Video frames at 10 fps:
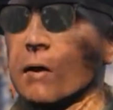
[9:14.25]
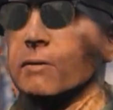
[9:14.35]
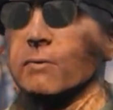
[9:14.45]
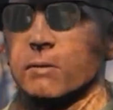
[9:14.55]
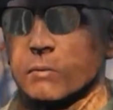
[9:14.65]

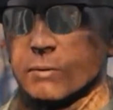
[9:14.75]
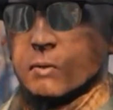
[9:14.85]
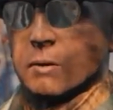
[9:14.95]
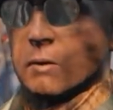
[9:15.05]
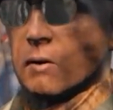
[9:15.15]
but
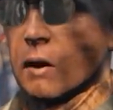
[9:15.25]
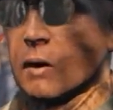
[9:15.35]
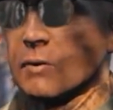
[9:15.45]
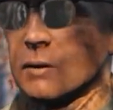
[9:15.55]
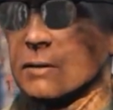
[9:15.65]
strategic
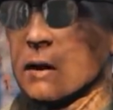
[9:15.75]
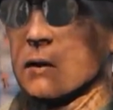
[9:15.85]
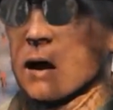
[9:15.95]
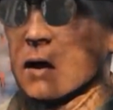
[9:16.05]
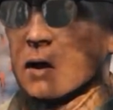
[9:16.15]
ignorance has
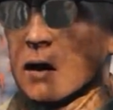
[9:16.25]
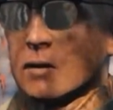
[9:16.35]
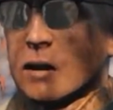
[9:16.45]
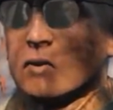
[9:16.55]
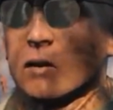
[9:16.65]
saved our
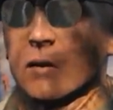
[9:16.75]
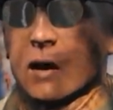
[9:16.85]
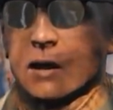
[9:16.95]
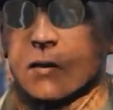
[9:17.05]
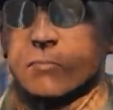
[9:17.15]
organization
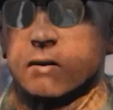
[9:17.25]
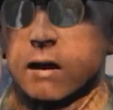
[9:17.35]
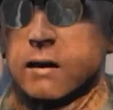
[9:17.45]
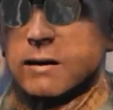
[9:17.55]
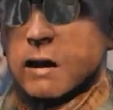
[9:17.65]
more times than I
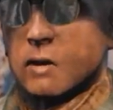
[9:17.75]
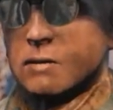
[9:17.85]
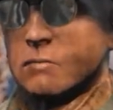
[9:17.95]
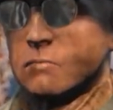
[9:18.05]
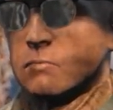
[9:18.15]
can count.
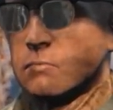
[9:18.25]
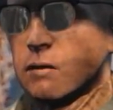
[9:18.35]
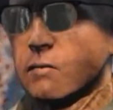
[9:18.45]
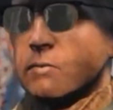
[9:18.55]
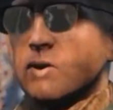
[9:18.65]

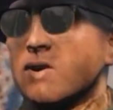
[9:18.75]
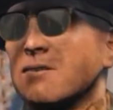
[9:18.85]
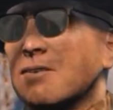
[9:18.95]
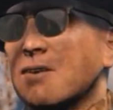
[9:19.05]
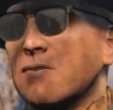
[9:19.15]
We got a
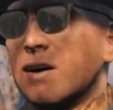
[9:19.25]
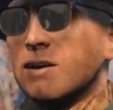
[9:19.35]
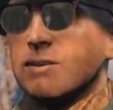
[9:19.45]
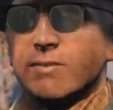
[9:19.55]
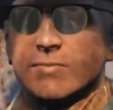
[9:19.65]
tourist
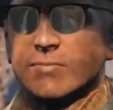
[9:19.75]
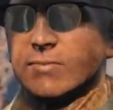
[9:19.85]
nearby.